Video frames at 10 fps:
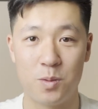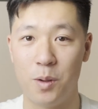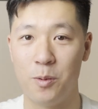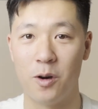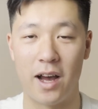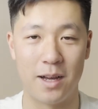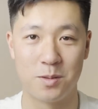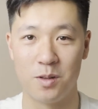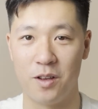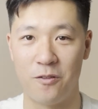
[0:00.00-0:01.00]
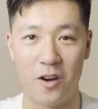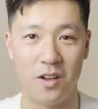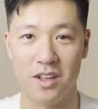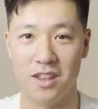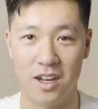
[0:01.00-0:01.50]
people absolutely fall
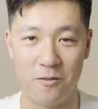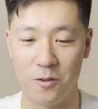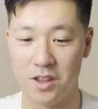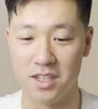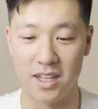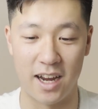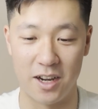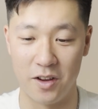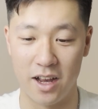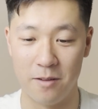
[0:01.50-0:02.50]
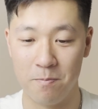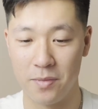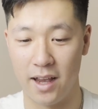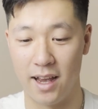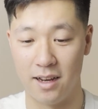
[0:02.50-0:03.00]
in love with this area.
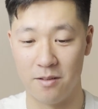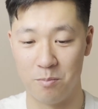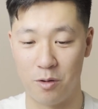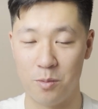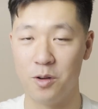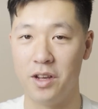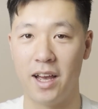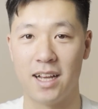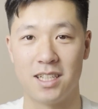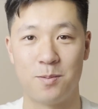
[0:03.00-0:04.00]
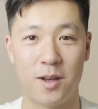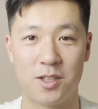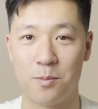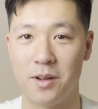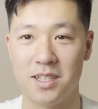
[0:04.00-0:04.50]
And Port Moody has a
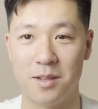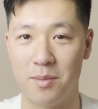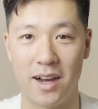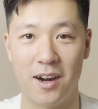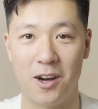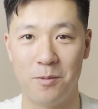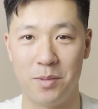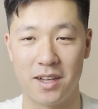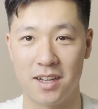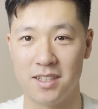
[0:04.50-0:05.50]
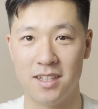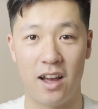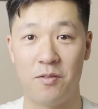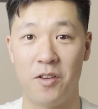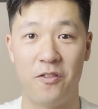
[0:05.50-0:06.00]
special place in my heart because
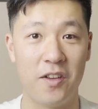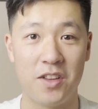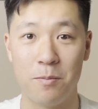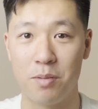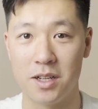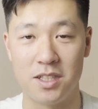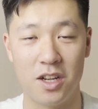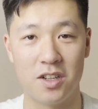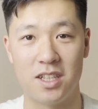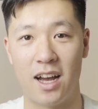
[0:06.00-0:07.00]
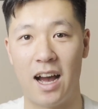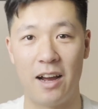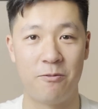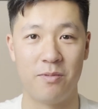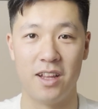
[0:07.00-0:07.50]
of the 15 plus years that
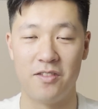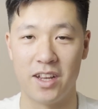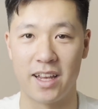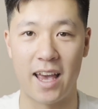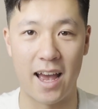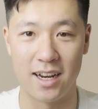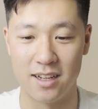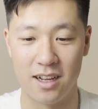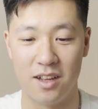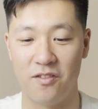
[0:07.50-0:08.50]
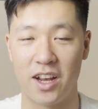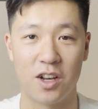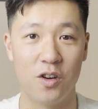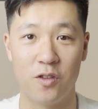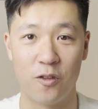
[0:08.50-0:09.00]
I've lived in Canada, in
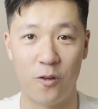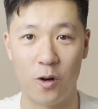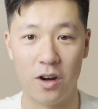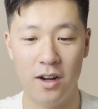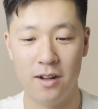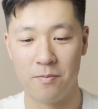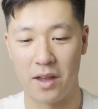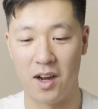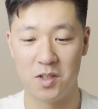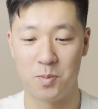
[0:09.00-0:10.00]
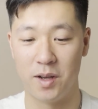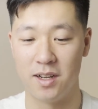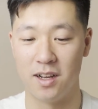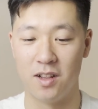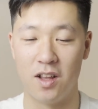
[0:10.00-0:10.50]
Vancouver for, I've spent
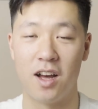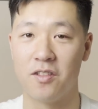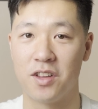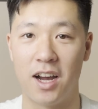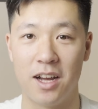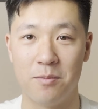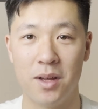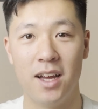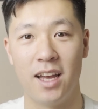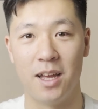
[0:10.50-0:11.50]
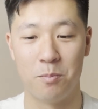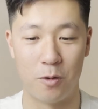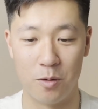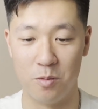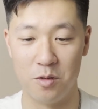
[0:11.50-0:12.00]
a lot of time in
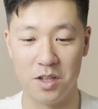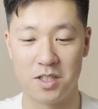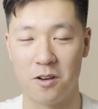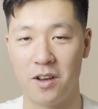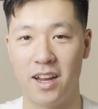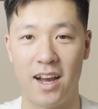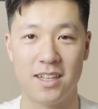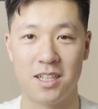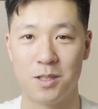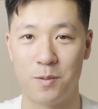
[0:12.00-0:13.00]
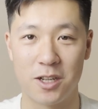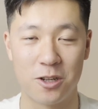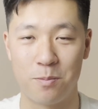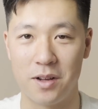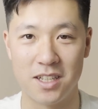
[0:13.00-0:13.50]
Port Moody. So it has a
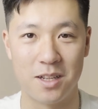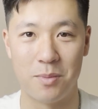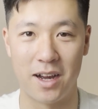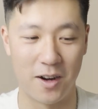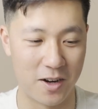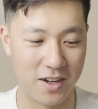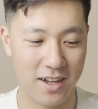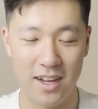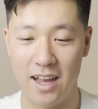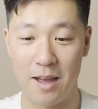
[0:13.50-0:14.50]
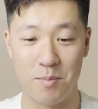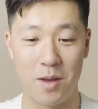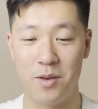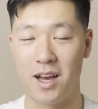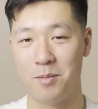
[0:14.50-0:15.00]
special place in my heart, and
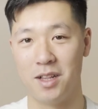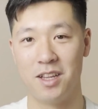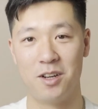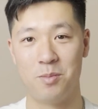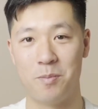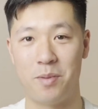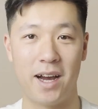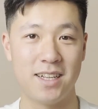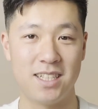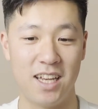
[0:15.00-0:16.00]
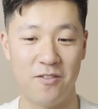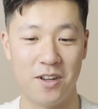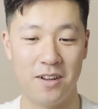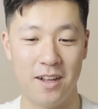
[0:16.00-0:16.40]
maybe I'm a little bit biased even,